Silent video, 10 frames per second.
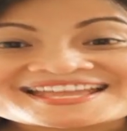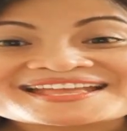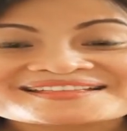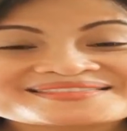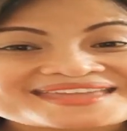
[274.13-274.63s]

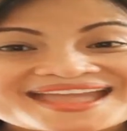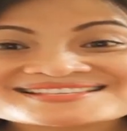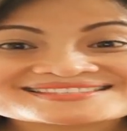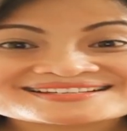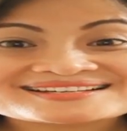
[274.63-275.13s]
The
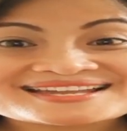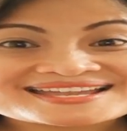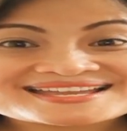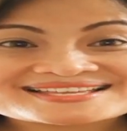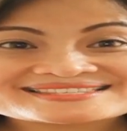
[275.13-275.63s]
answer
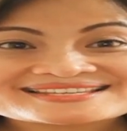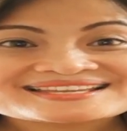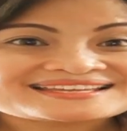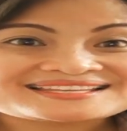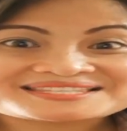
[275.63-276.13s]
is
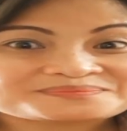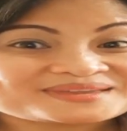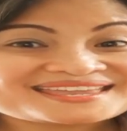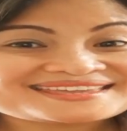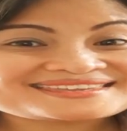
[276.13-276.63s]
it's
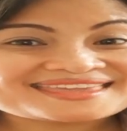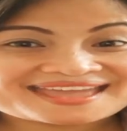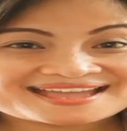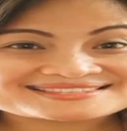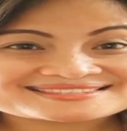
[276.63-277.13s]
big
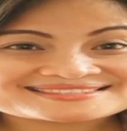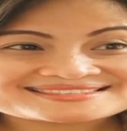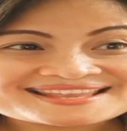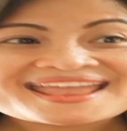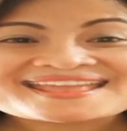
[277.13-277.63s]
yes.
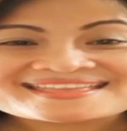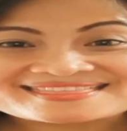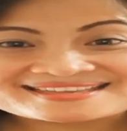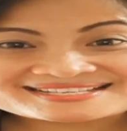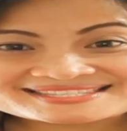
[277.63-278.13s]

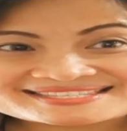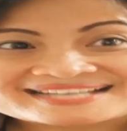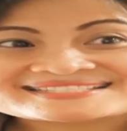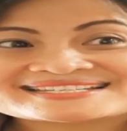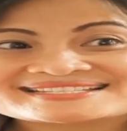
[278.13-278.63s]
This
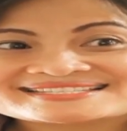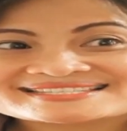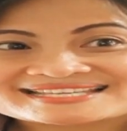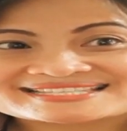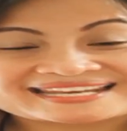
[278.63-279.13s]
sentence
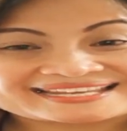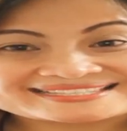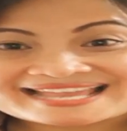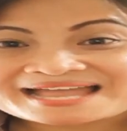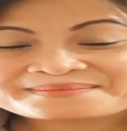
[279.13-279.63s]
is an
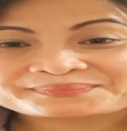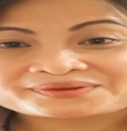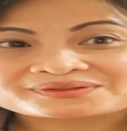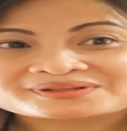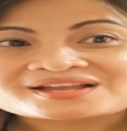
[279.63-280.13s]

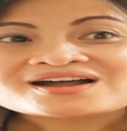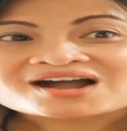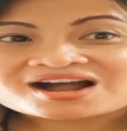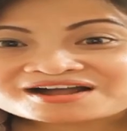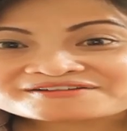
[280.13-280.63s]
example
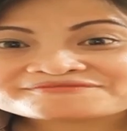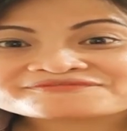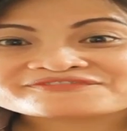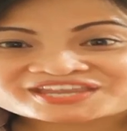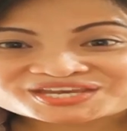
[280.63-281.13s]
of
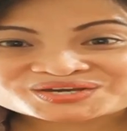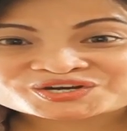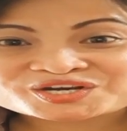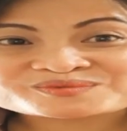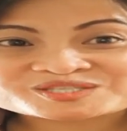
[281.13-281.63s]
figure
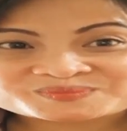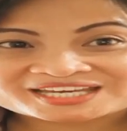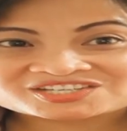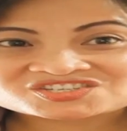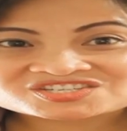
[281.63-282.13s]
of
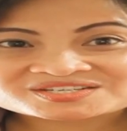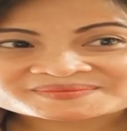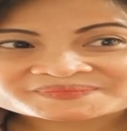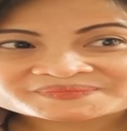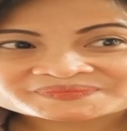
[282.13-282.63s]
speech.
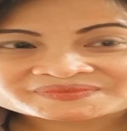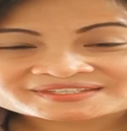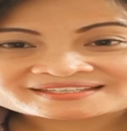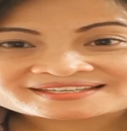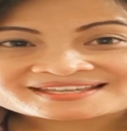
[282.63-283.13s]

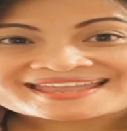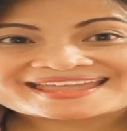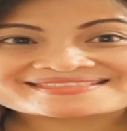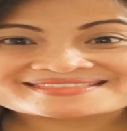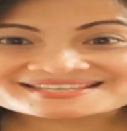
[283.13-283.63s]

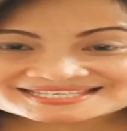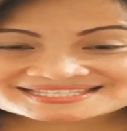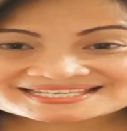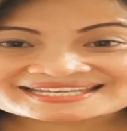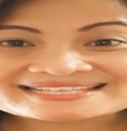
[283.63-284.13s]
And this
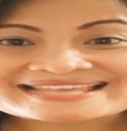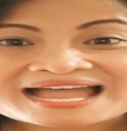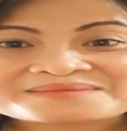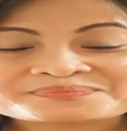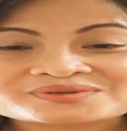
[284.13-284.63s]
is an
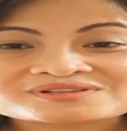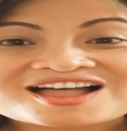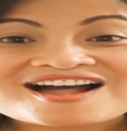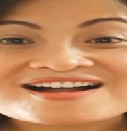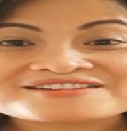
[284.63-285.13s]
example
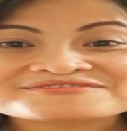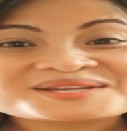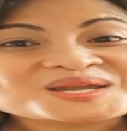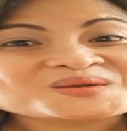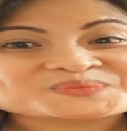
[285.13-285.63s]
of
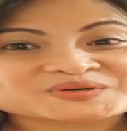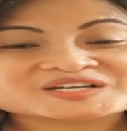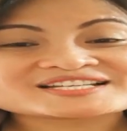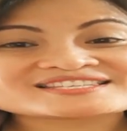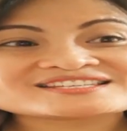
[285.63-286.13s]

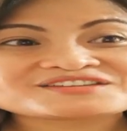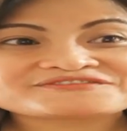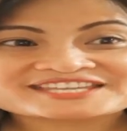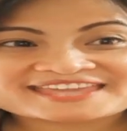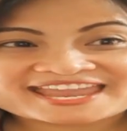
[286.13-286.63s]

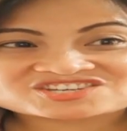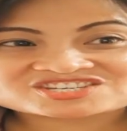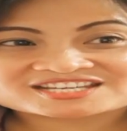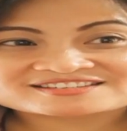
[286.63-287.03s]
personification.